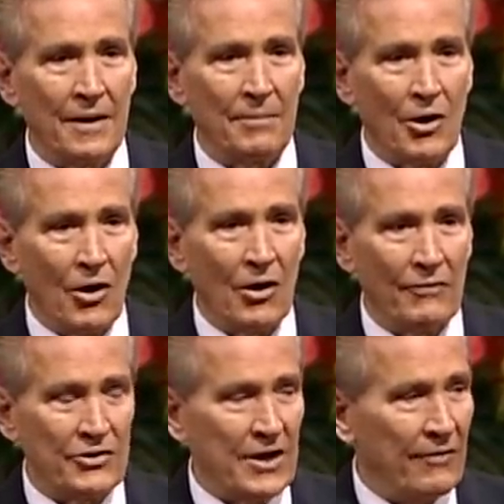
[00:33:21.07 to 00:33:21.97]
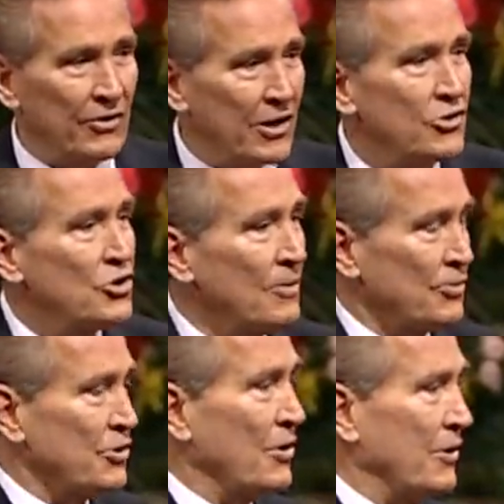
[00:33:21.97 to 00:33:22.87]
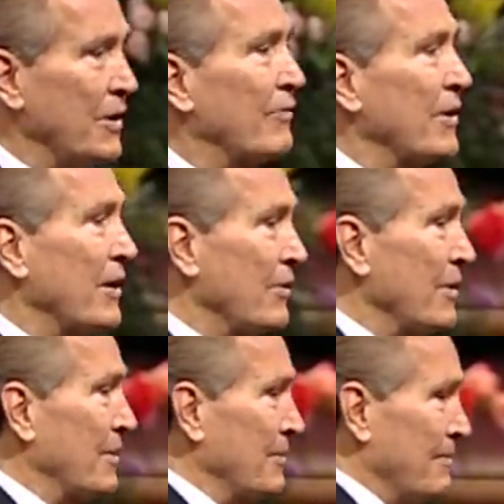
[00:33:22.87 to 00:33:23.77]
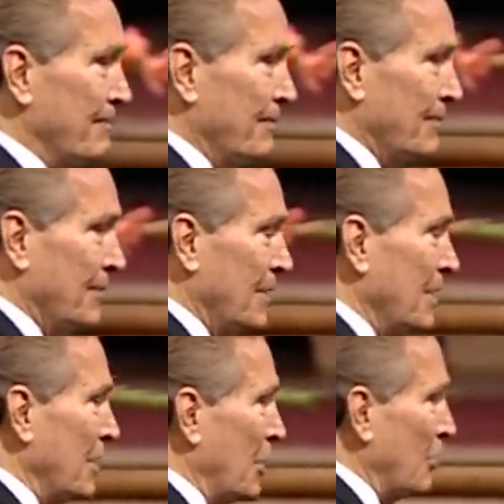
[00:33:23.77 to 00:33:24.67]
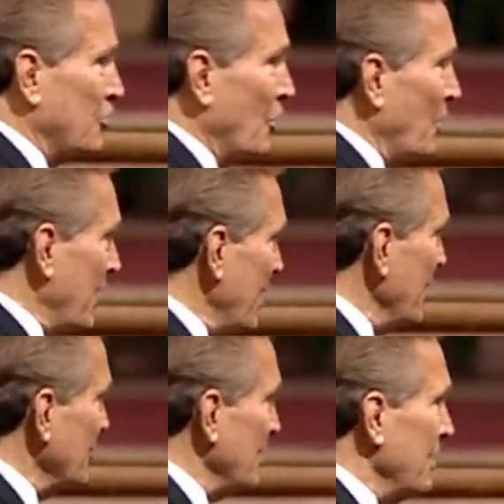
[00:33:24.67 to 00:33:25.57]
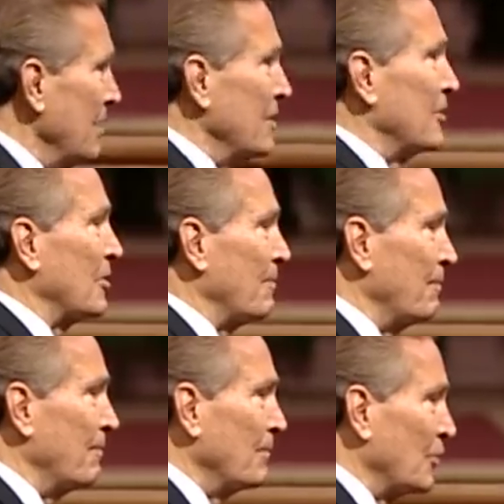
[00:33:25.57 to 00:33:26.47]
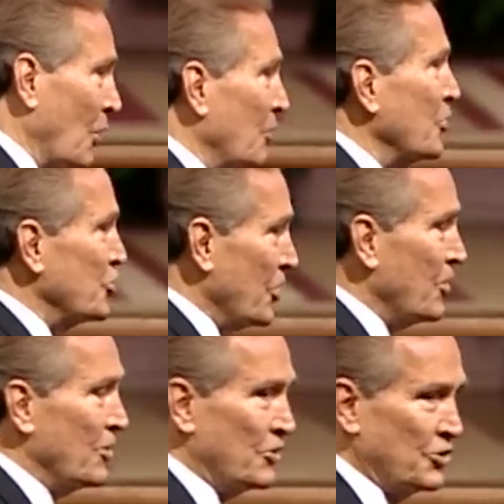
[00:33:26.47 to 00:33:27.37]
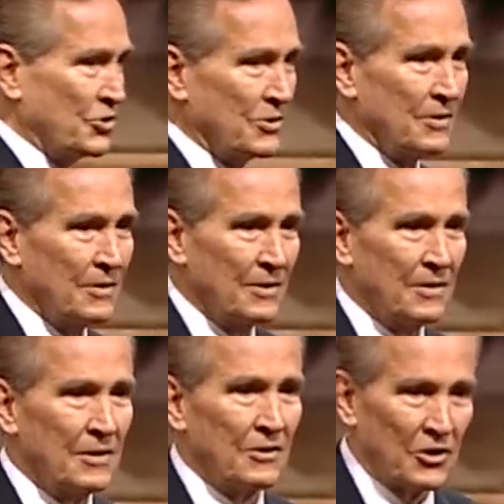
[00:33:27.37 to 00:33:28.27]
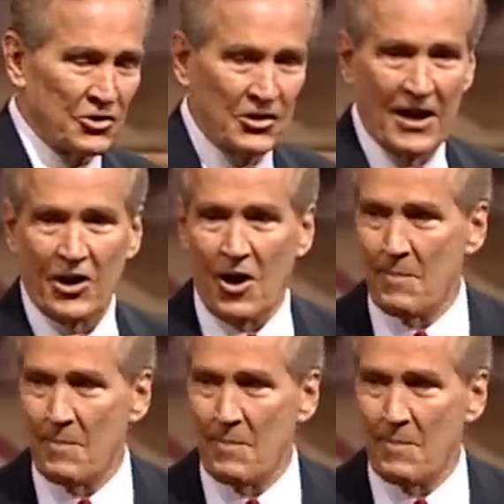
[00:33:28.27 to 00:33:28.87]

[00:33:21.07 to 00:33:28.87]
But all of us have to get jump-started every now and then. It's so easy to go to church, to study our